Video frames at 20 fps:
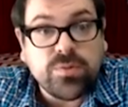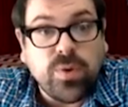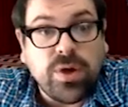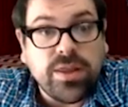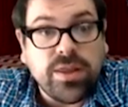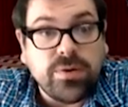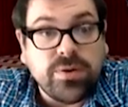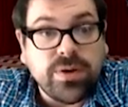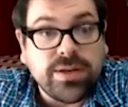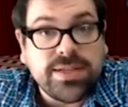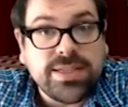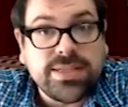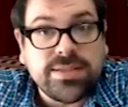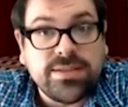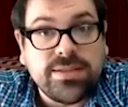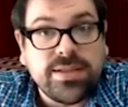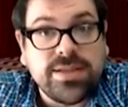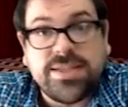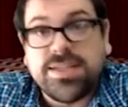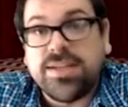whether it's
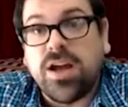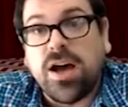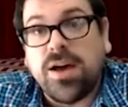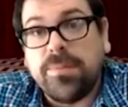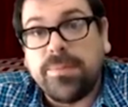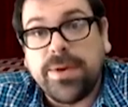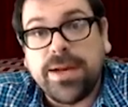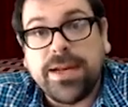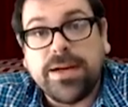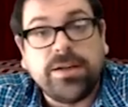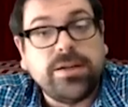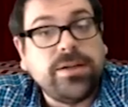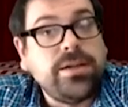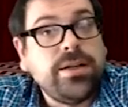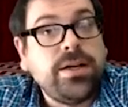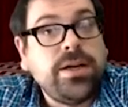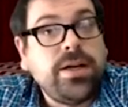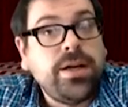the denominator